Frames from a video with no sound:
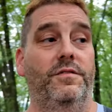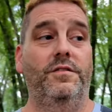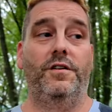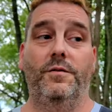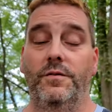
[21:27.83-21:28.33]

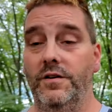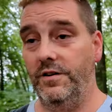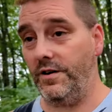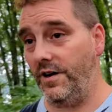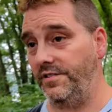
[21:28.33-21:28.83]
you know,
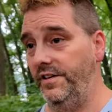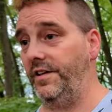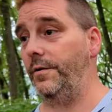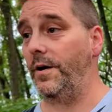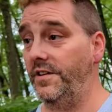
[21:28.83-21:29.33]

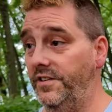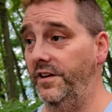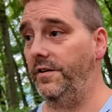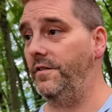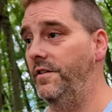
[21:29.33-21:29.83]
constantly
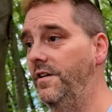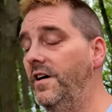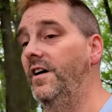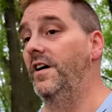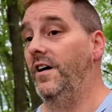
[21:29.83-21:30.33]
erasing
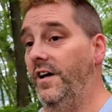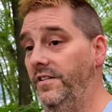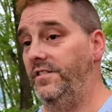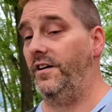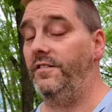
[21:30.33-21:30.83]
and
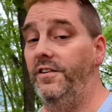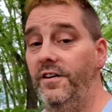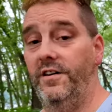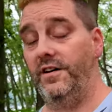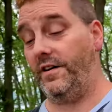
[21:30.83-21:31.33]
stuff.
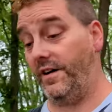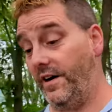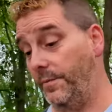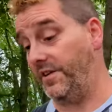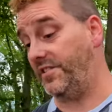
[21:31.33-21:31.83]
I
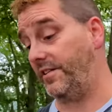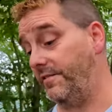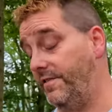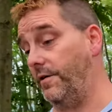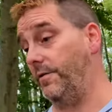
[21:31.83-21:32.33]
got to reset the
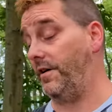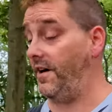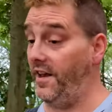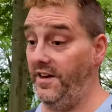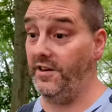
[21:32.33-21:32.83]
phone,
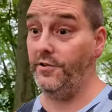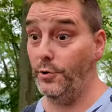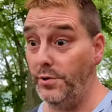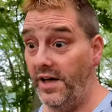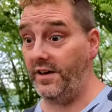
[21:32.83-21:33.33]
and I need to
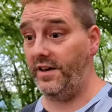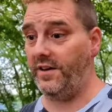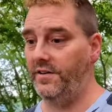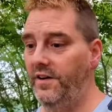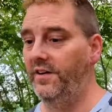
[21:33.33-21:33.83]
do that again